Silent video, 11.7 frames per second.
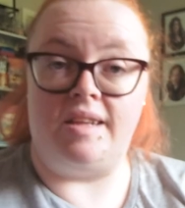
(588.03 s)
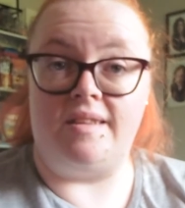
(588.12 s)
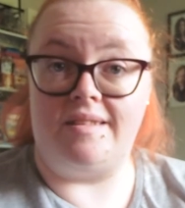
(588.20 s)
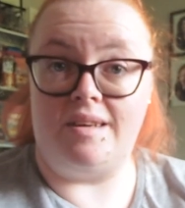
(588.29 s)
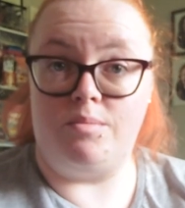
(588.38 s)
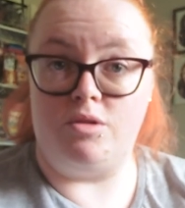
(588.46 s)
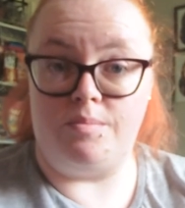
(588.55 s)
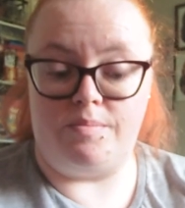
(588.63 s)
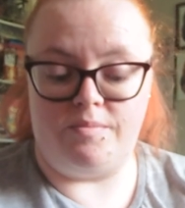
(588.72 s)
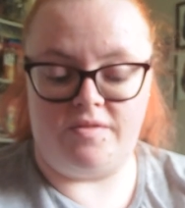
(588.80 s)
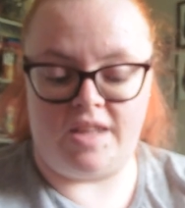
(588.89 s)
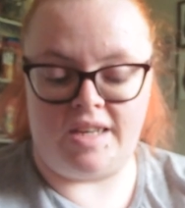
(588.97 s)
in separate
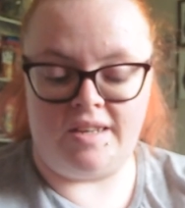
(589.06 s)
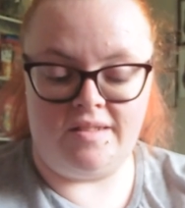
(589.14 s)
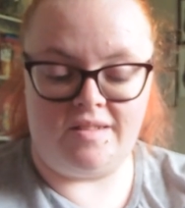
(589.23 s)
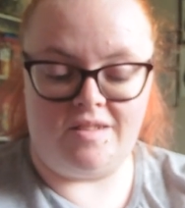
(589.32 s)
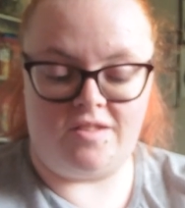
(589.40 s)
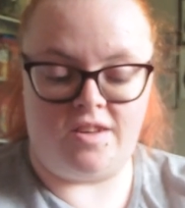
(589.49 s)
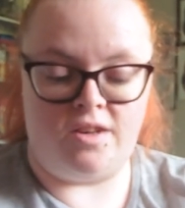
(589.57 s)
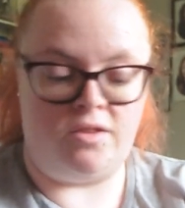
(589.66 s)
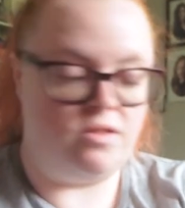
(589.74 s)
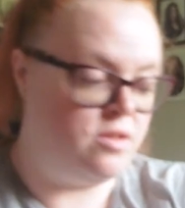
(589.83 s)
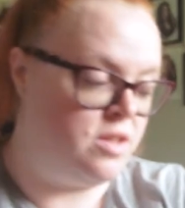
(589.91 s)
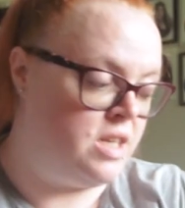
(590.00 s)
things, so
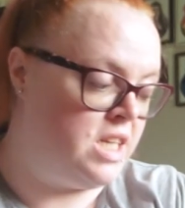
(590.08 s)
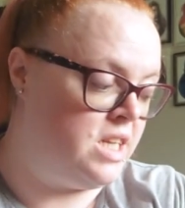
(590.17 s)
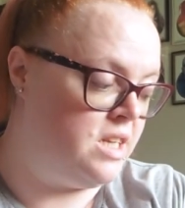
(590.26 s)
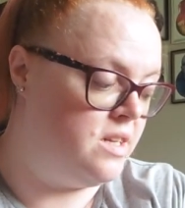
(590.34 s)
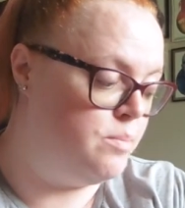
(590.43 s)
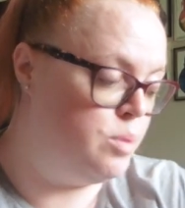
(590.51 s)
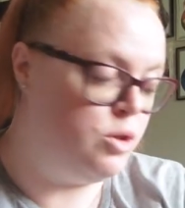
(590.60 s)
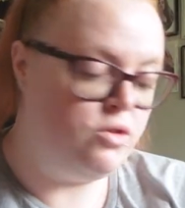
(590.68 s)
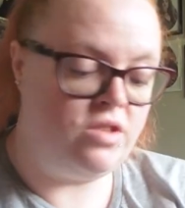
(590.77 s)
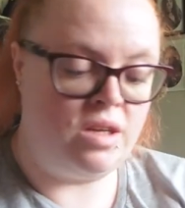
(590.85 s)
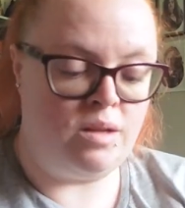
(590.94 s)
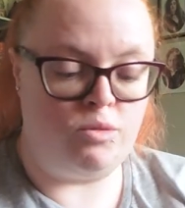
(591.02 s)
the blue
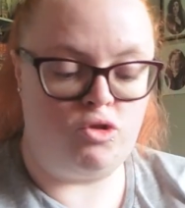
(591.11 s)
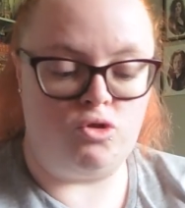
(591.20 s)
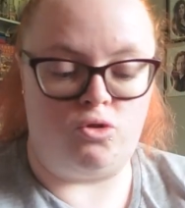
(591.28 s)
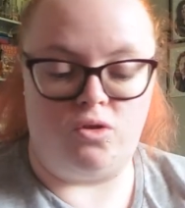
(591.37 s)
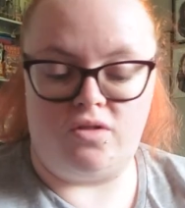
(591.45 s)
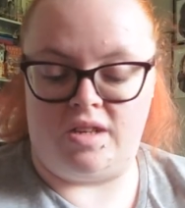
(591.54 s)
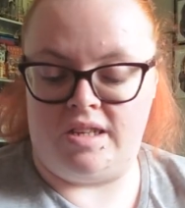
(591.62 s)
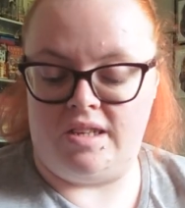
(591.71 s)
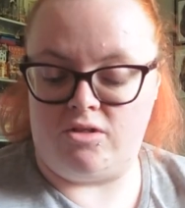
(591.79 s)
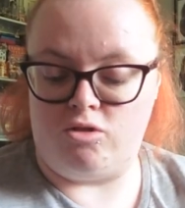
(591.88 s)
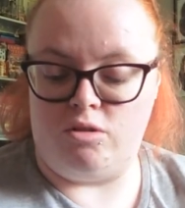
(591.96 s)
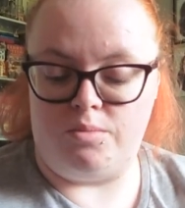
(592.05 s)
denim shorts and
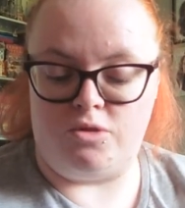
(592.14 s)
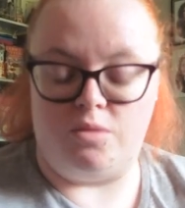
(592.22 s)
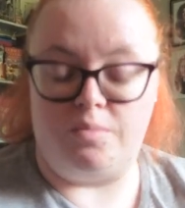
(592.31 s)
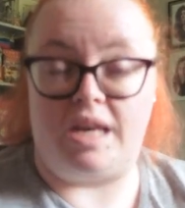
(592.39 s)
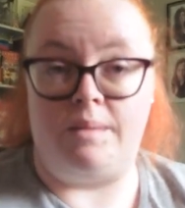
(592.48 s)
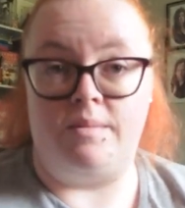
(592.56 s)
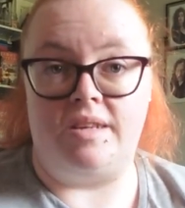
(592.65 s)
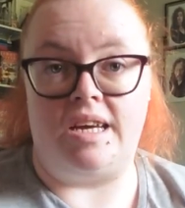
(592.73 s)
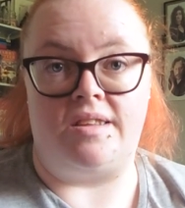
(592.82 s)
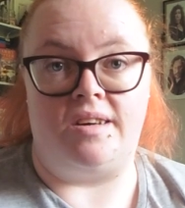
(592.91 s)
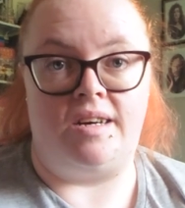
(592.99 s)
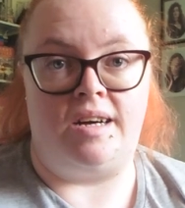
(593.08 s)
this crop top came
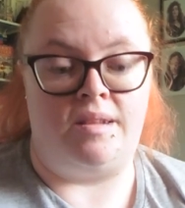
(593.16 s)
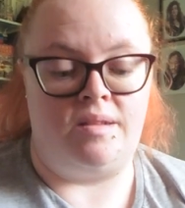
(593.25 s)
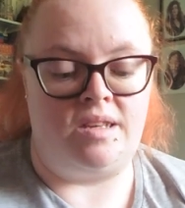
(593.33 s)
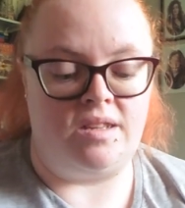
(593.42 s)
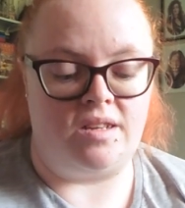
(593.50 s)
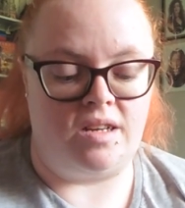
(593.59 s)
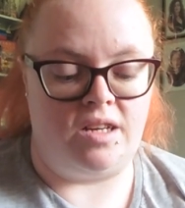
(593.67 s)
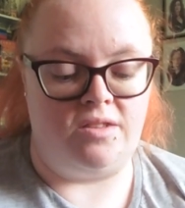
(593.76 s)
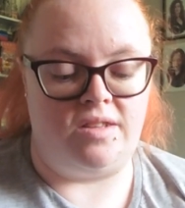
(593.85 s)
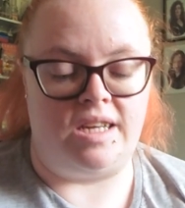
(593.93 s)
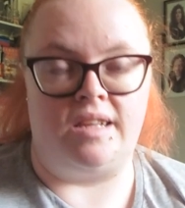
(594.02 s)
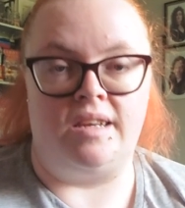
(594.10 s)
together, and the other
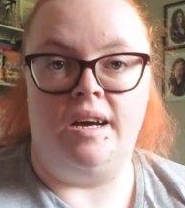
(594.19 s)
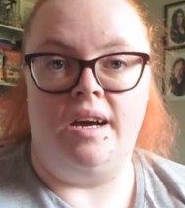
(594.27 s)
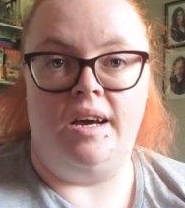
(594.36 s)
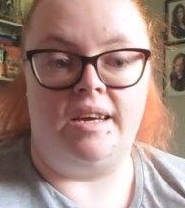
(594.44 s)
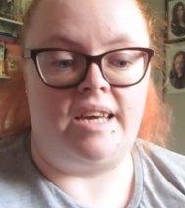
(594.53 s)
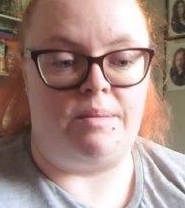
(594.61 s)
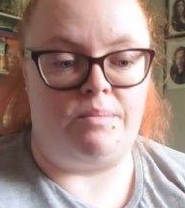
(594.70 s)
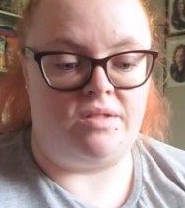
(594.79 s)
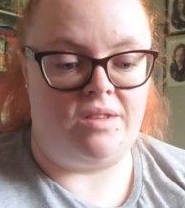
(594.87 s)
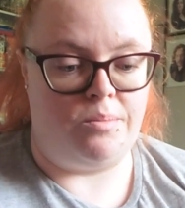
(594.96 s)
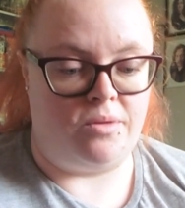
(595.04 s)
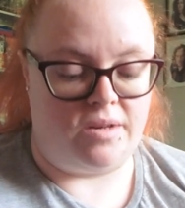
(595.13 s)
clothing came
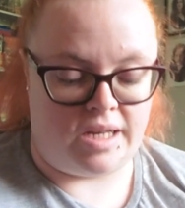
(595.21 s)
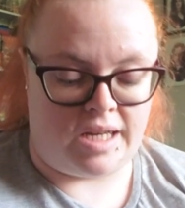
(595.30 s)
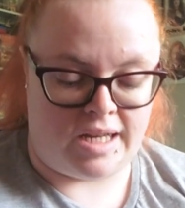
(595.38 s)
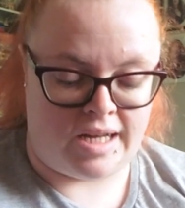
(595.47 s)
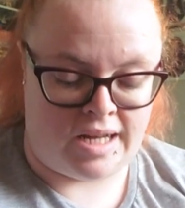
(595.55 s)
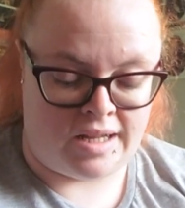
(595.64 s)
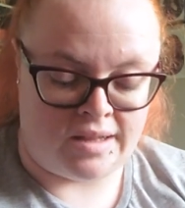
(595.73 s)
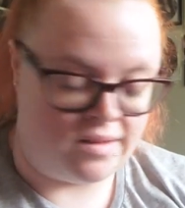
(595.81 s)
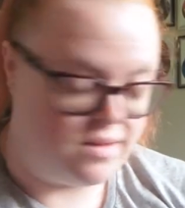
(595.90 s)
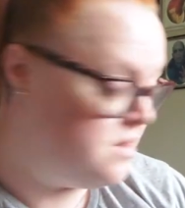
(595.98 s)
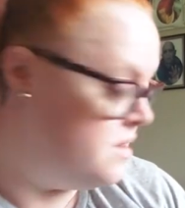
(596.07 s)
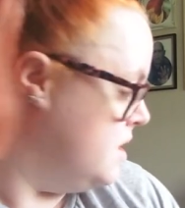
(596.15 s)
separately.
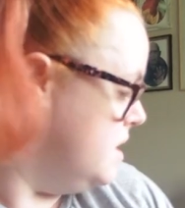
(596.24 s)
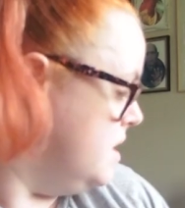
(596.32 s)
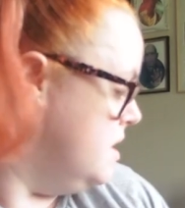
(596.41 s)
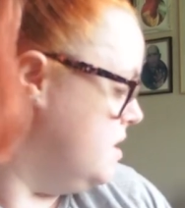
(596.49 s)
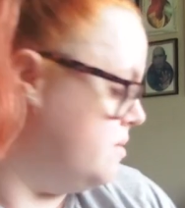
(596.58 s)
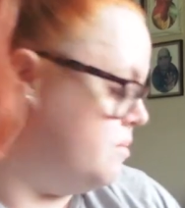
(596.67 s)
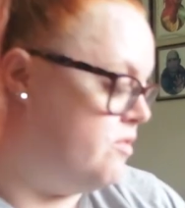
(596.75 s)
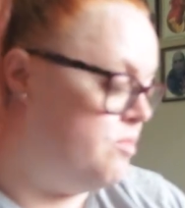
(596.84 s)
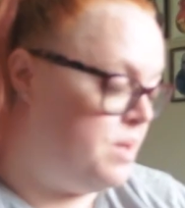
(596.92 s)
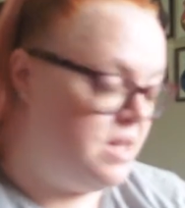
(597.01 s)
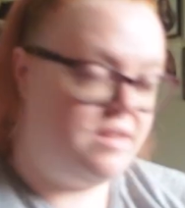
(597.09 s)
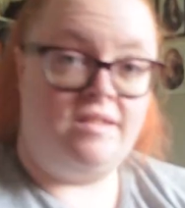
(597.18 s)
Some other
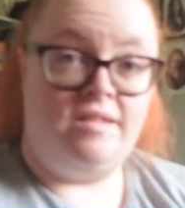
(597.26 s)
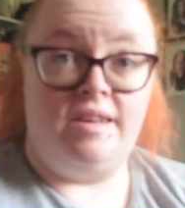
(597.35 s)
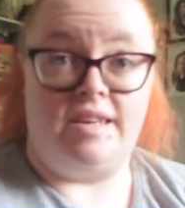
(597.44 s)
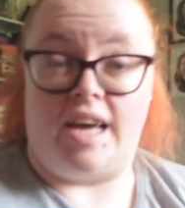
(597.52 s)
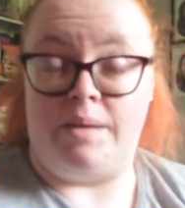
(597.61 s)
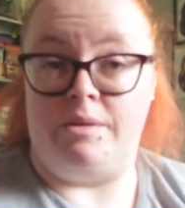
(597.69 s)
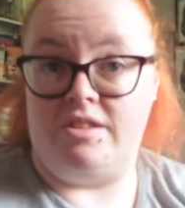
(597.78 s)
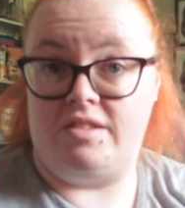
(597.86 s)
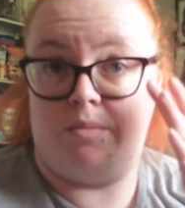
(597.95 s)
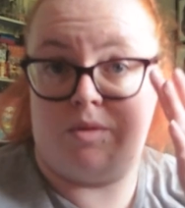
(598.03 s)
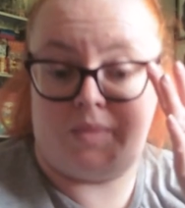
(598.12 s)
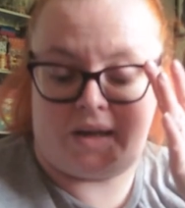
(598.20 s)
bits came in a
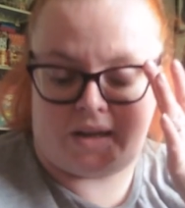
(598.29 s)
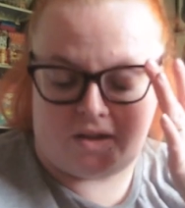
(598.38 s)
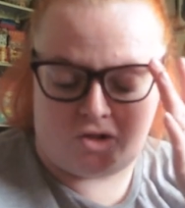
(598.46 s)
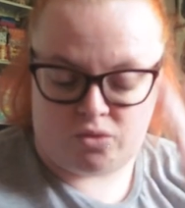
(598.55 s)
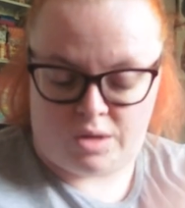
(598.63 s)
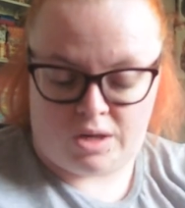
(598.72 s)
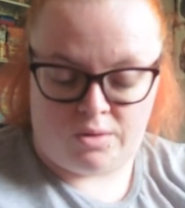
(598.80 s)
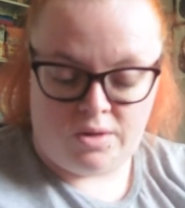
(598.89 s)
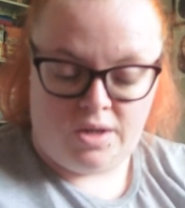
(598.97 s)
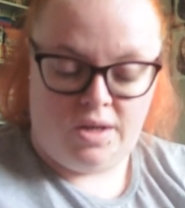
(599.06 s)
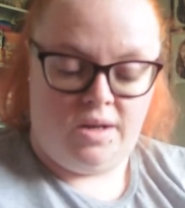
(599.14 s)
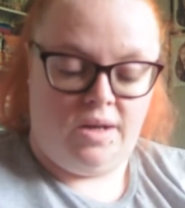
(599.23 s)
separate package as well.
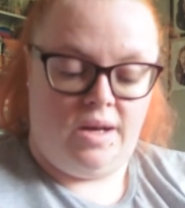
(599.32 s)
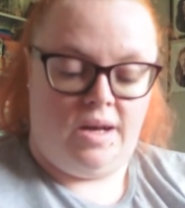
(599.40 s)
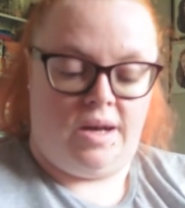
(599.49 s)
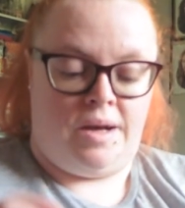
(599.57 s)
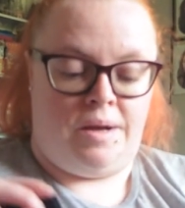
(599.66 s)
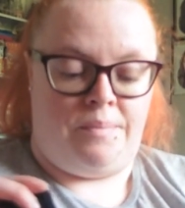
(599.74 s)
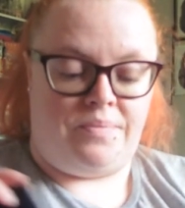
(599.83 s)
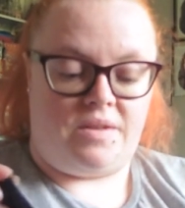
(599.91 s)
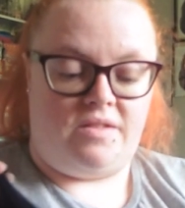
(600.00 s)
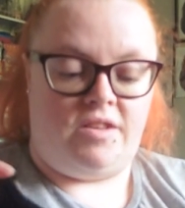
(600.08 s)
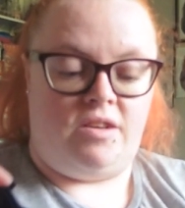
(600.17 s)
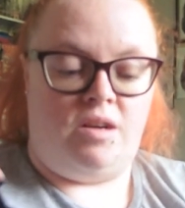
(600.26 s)

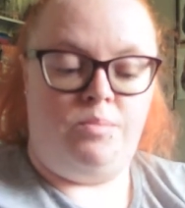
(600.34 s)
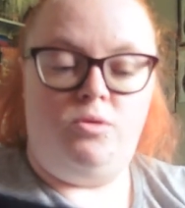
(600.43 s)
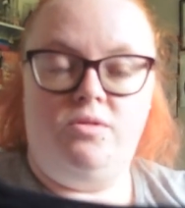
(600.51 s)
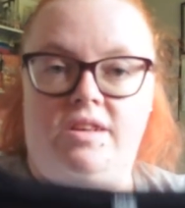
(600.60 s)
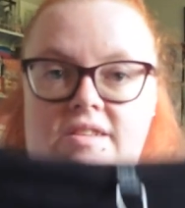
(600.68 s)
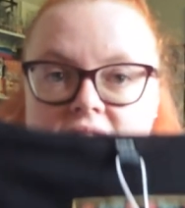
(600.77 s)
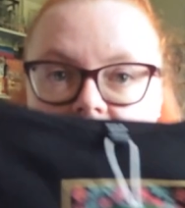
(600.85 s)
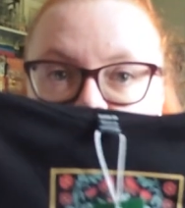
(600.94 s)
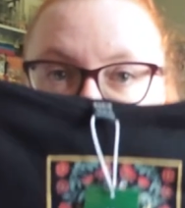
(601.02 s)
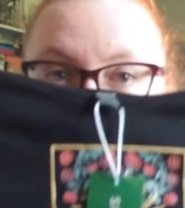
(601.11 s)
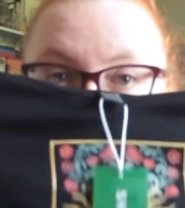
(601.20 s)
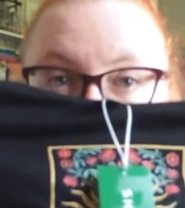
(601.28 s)
So I bought this
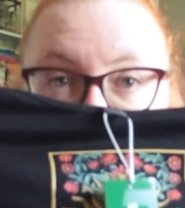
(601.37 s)
little